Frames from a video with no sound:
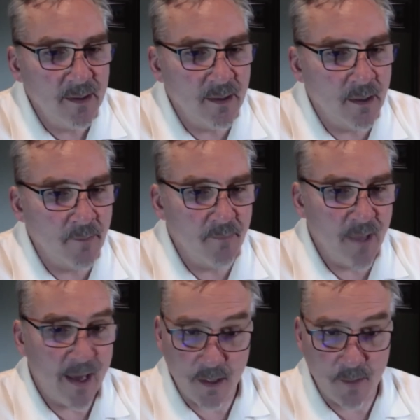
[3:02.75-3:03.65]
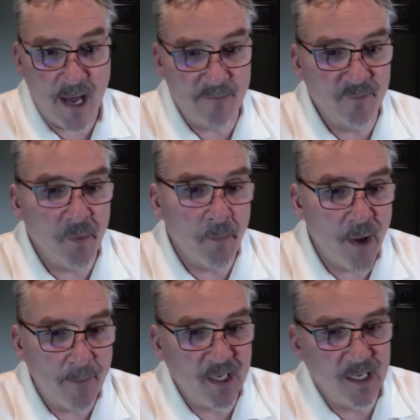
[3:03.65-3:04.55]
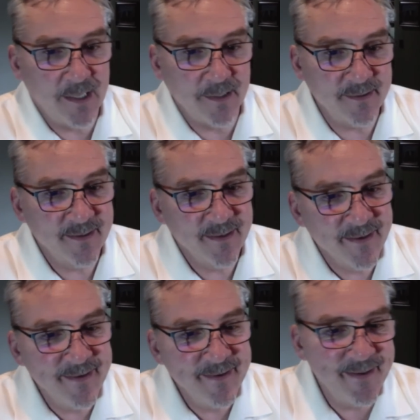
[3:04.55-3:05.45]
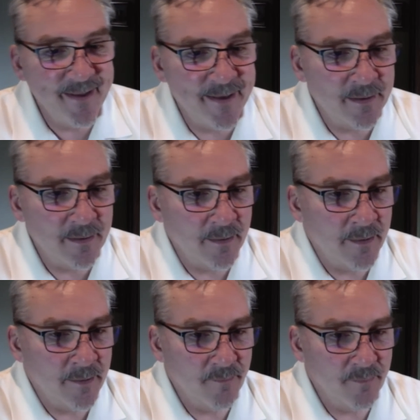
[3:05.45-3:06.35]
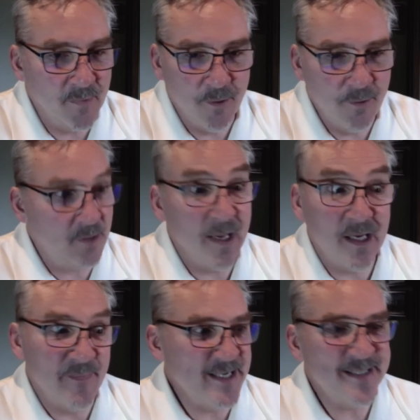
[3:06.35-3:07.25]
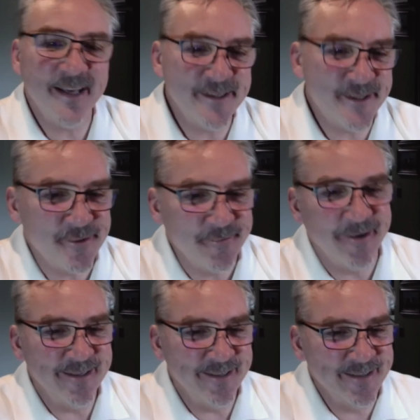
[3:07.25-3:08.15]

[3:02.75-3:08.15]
out of the bottom of a pop can. And you can make them any size you want.